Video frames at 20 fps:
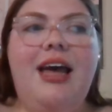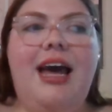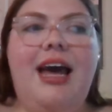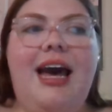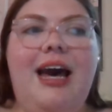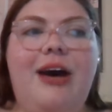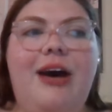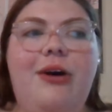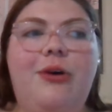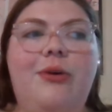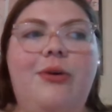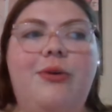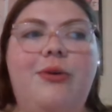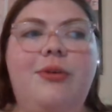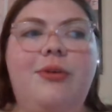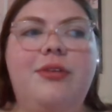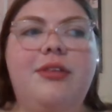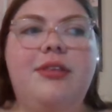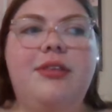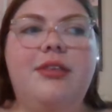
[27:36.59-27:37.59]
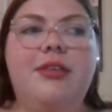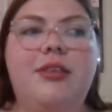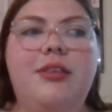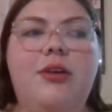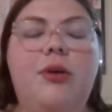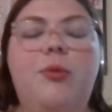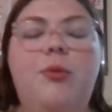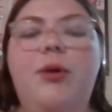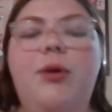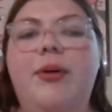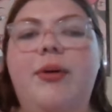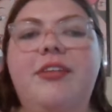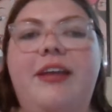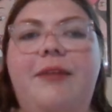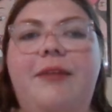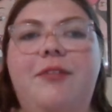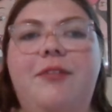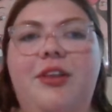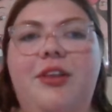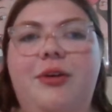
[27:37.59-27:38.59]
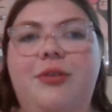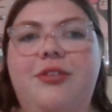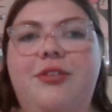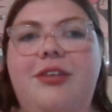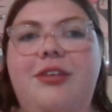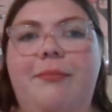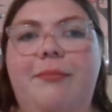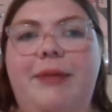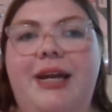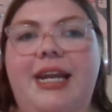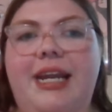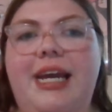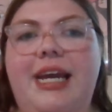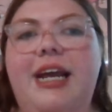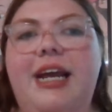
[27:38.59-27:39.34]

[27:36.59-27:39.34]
how we always have to lose somebody.